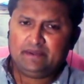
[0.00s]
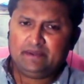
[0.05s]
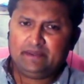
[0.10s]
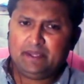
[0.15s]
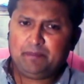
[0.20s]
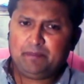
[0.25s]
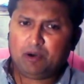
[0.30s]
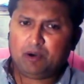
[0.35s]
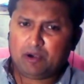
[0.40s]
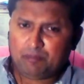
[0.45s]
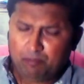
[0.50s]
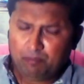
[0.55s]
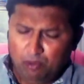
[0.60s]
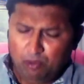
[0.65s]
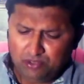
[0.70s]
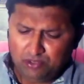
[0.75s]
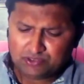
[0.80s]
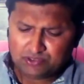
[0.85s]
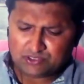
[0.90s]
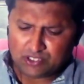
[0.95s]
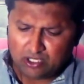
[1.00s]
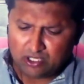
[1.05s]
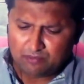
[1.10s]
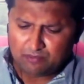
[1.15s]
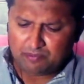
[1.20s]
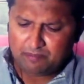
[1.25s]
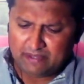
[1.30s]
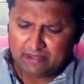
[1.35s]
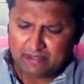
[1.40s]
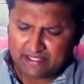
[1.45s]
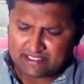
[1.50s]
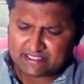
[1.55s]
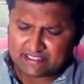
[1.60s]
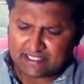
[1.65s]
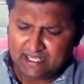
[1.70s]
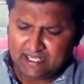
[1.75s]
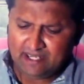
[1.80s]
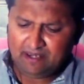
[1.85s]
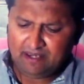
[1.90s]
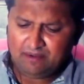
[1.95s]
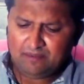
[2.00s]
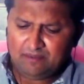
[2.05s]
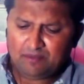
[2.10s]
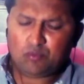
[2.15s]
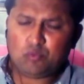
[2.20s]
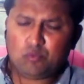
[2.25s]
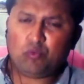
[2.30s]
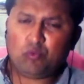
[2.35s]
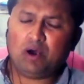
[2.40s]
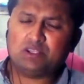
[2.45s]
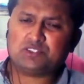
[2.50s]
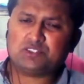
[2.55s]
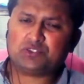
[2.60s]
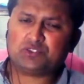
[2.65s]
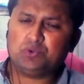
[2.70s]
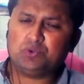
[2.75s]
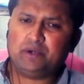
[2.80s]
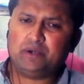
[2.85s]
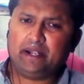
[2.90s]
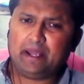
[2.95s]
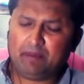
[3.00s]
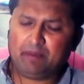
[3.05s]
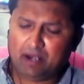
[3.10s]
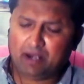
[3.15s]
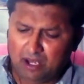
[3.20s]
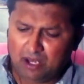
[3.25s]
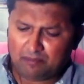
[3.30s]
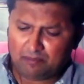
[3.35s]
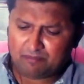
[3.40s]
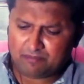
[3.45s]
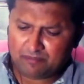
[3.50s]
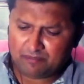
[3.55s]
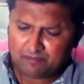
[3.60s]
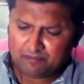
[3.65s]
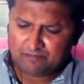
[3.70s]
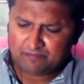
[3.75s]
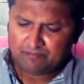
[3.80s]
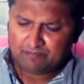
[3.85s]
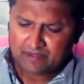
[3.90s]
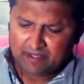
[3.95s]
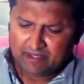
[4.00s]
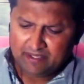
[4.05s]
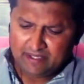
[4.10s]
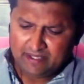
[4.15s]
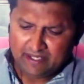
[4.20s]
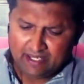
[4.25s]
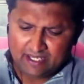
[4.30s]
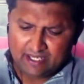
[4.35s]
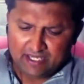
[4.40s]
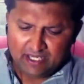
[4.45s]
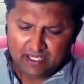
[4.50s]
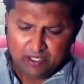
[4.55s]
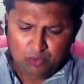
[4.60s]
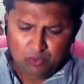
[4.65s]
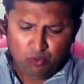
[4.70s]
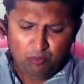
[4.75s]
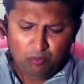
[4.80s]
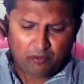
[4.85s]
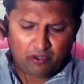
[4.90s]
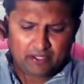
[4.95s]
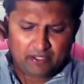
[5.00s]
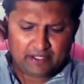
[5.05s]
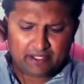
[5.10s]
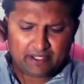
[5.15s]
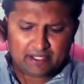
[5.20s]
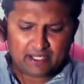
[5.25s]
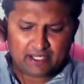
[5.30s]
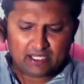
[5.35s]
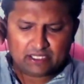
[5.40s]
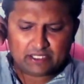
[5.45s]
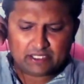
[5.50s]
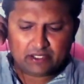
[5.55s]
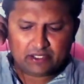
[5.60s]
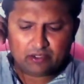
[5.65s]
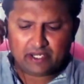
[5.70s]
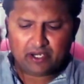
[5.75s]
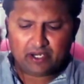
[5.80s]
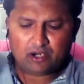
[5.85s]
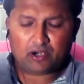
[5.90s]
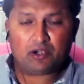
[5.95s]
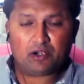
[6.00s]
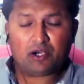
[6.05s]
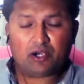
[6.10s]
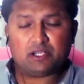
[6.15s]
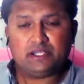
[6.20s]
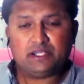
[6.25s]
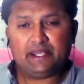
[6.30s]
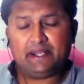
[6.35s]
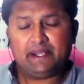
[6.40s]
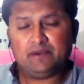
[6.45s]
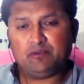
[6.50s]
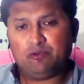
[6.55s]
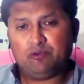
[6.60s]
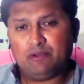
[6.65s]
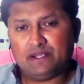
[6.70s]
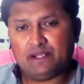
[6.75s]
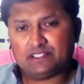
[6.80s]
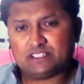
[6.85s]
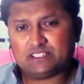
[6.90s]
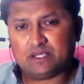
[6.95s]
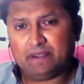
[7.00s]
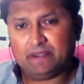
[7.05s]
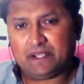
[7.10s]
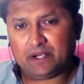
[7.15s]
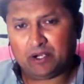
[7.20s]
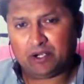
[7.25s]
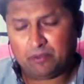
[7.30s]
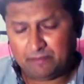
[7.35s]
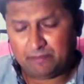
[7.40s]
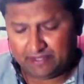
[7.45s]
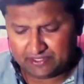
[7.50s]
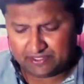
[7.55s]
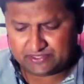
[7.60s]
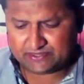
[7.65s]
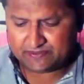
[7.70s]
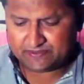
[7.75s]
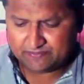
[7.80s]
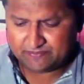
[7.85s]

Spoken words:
The purpose of Mitchell was to develop a new political theory under the influence of economics.